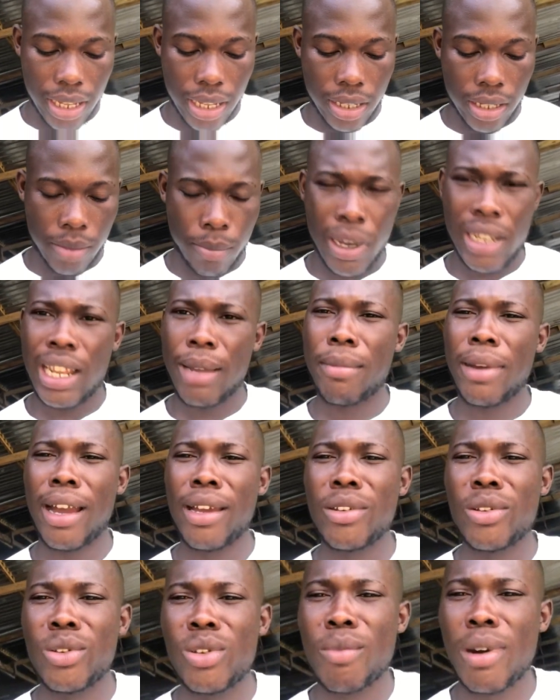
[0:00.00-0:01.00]
madam, how
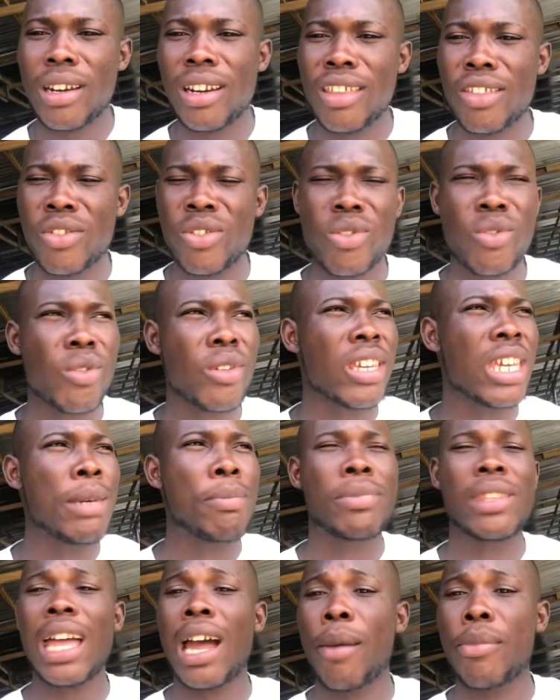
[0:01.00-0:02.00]
do you manage to keep
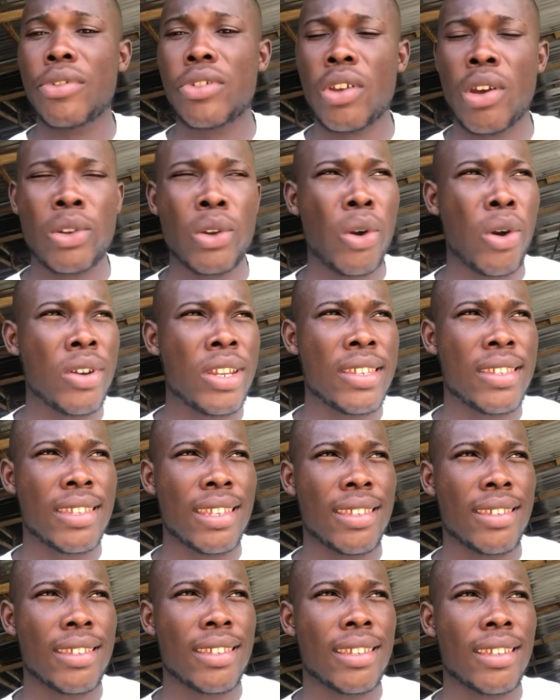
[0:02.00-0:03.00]
tabs on all these
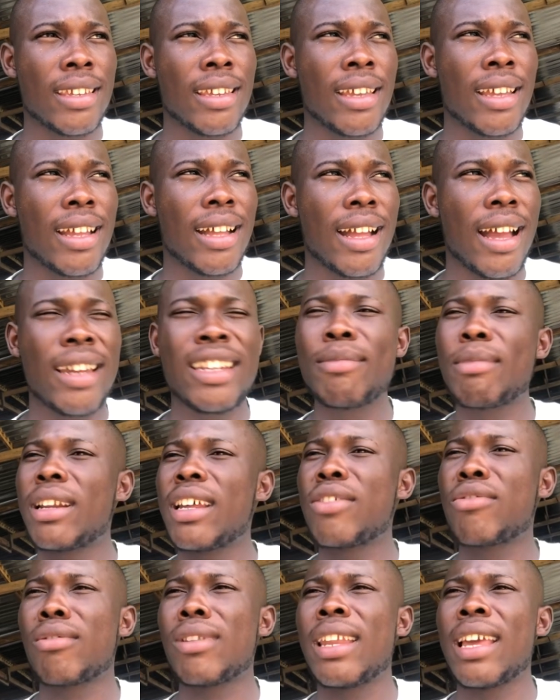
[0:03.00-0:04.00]
things? How do you manage
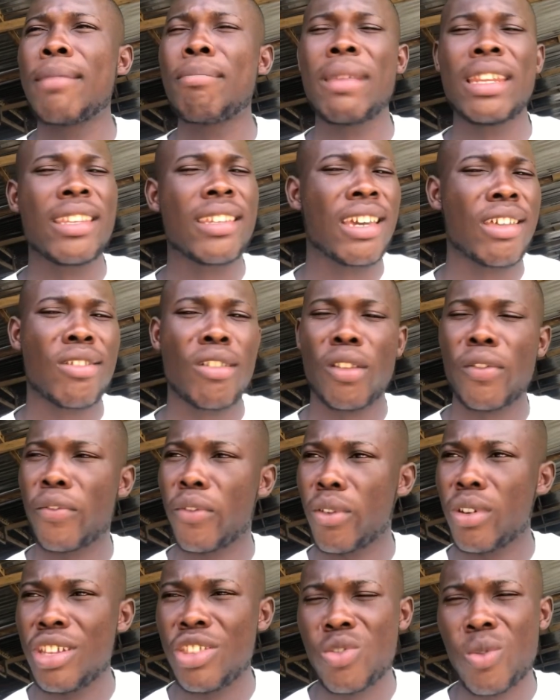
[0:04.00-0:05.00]
to learn medication for
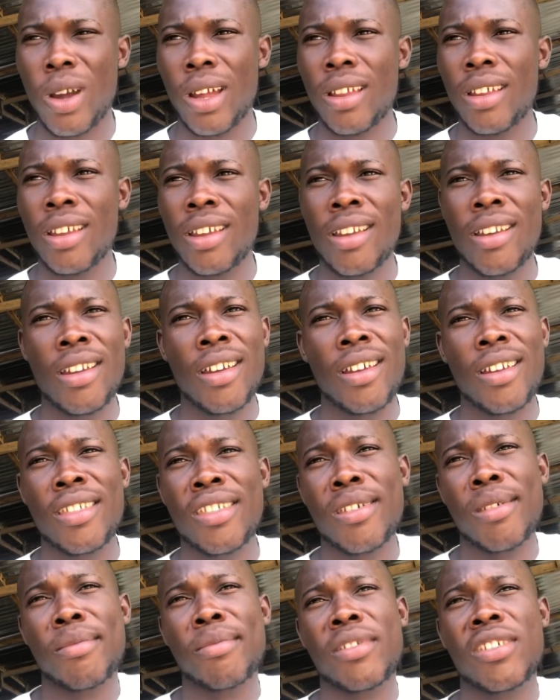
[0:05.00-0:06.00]
each one?
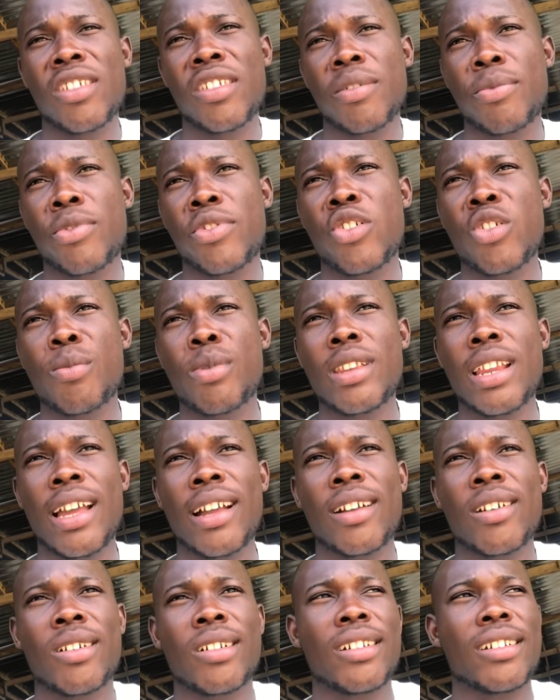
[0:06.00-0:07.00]
She'd be
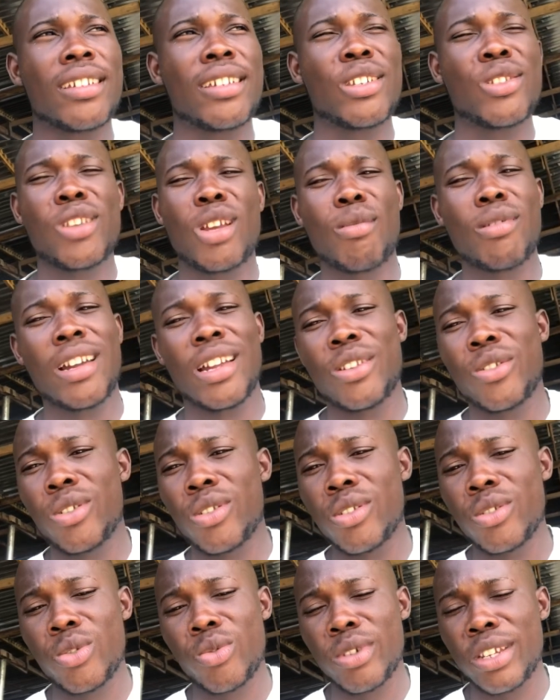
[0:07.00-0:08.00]
like, it's not me that
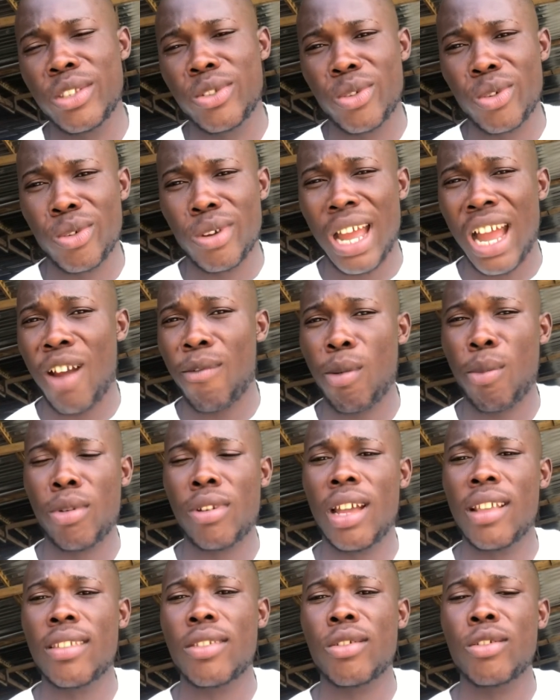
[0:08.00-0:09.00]
do it too. I have people
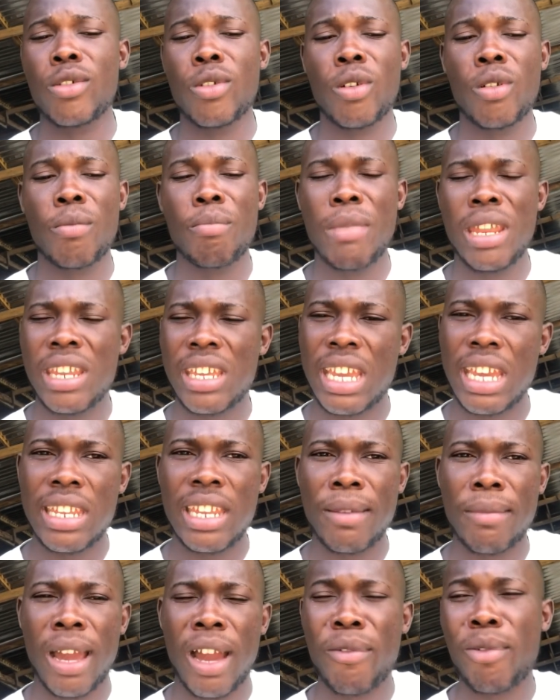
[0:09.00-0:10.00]
that, you know, medicate
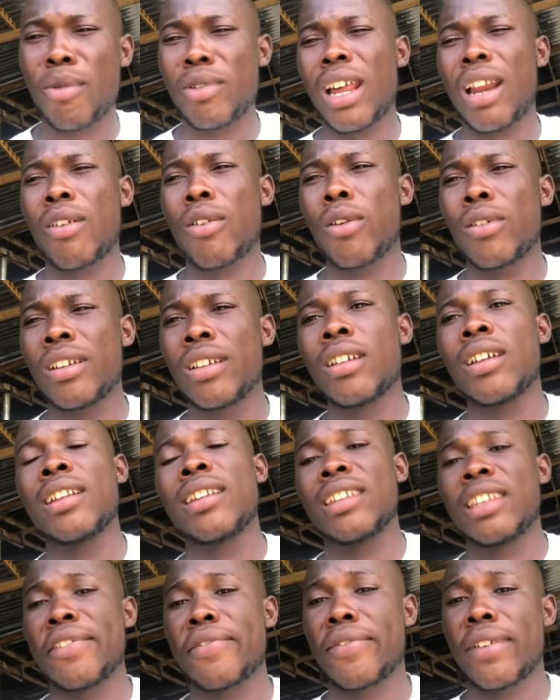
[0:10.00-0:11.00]
them. I have people that run
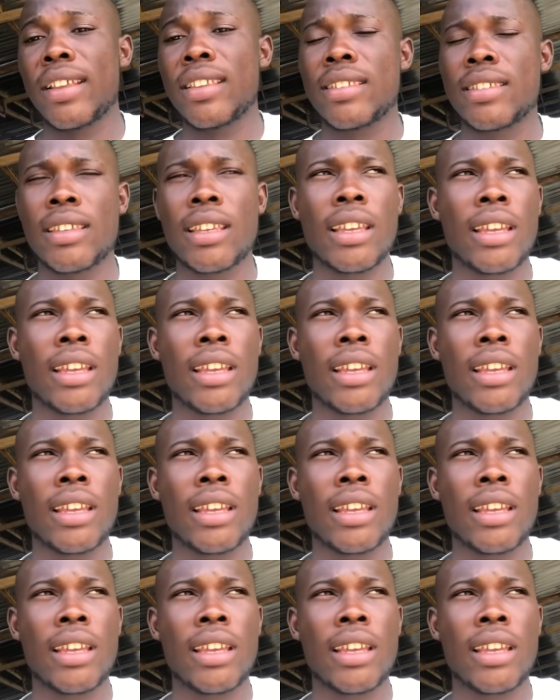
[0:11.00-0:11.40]
different